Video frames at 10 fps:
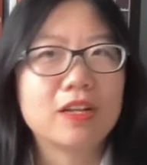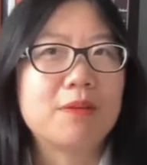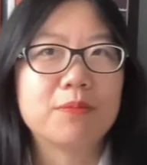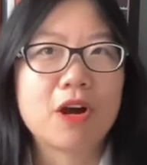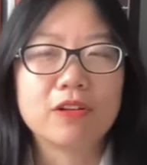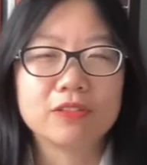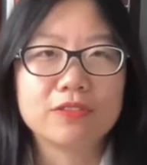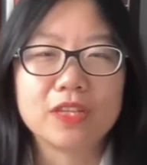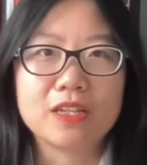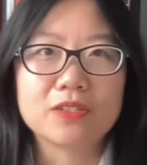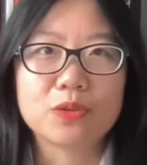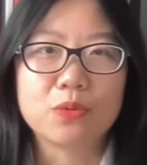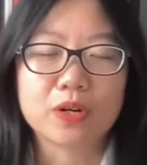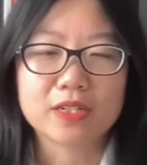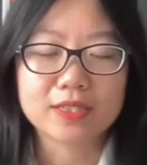Um, all of these
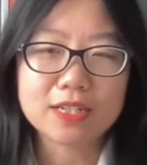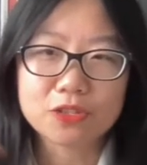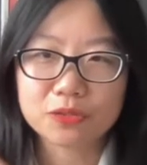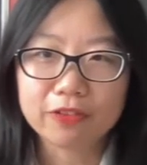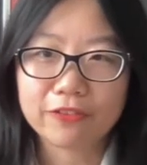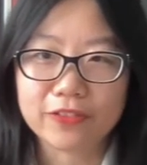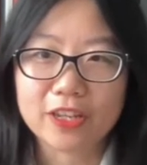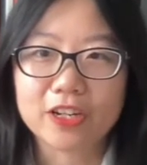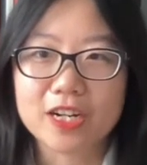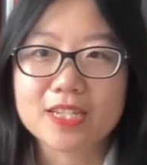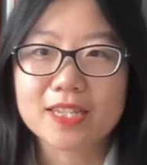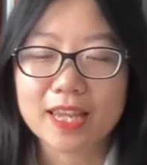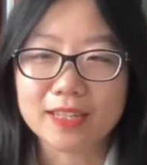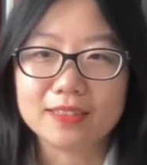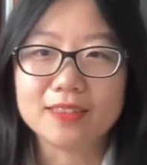were central figures
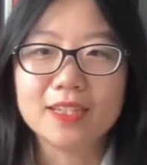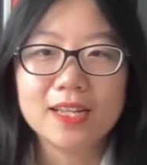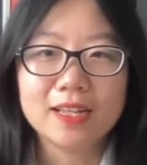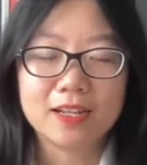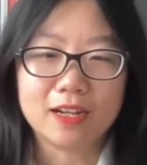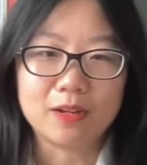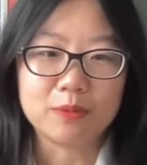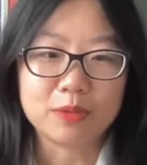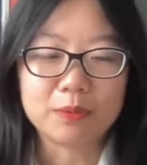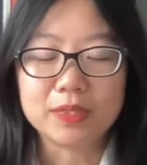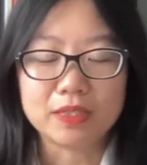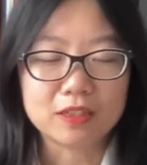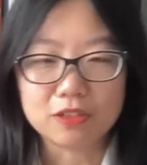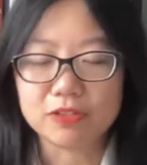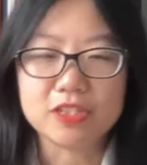in um, the
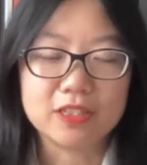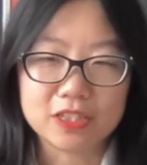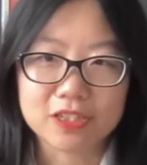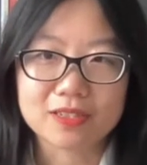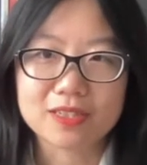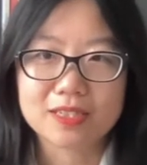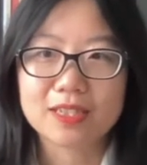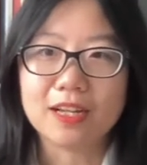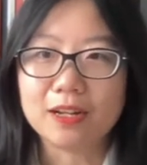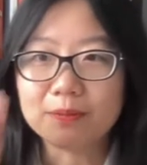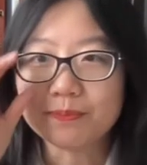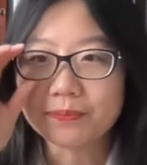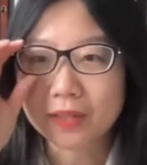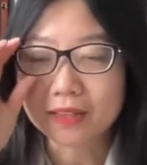political religious um,